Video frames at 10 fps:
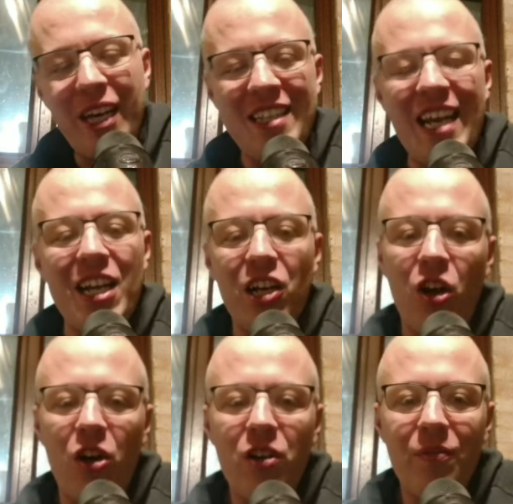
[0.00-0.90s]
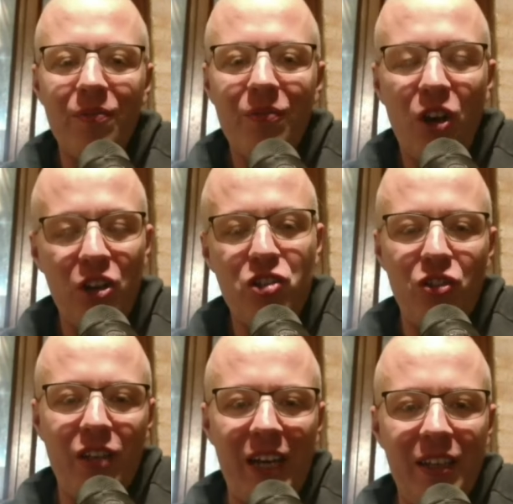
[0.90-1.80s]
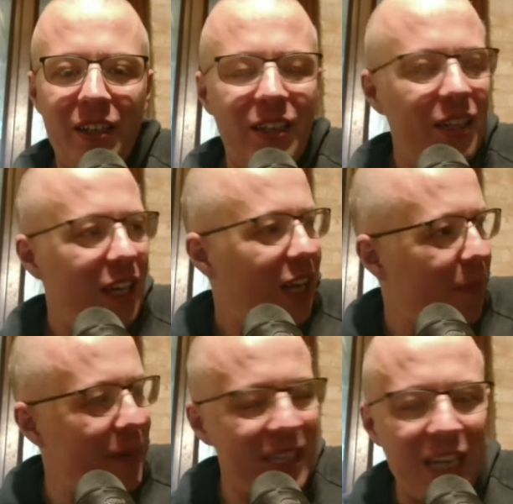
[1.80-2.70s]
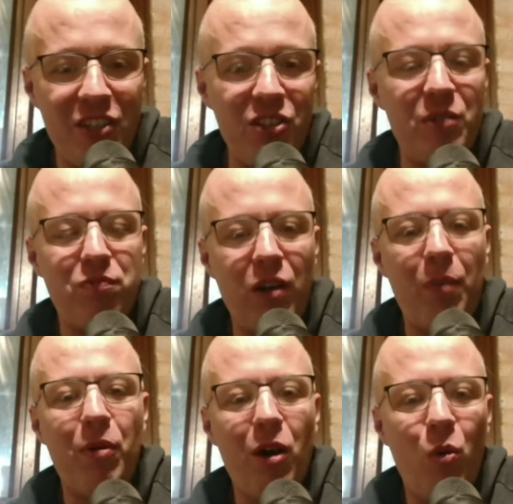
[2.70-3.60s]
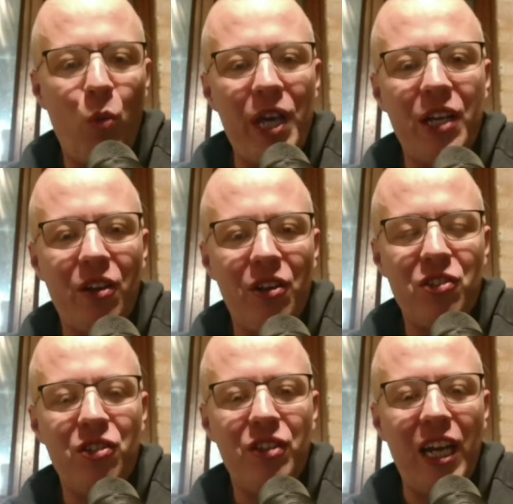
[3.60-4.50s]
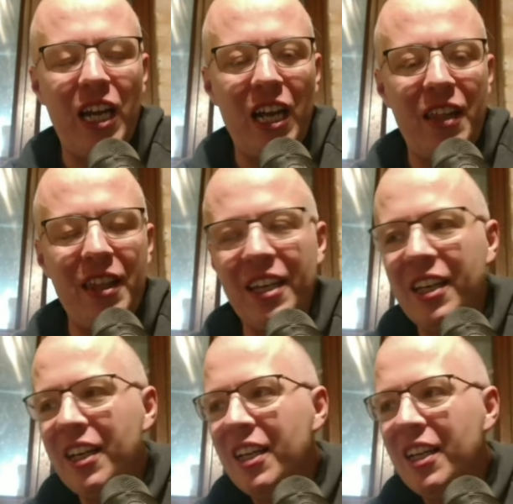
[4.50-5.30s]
is at 8 o'clock on a Sunday. I mean, that is just proper weird on a Sunday. And I think